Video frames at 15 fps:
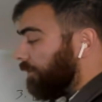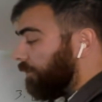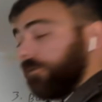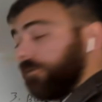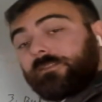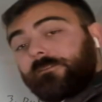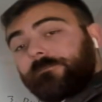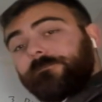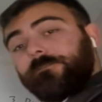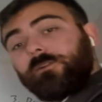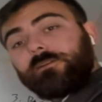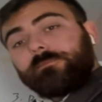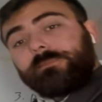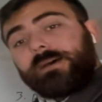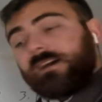or the full
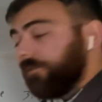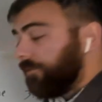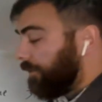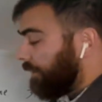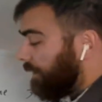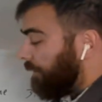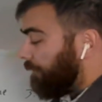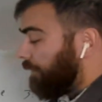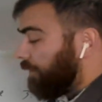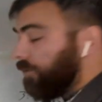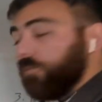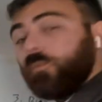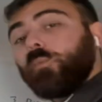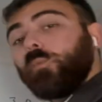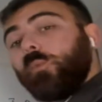amount if you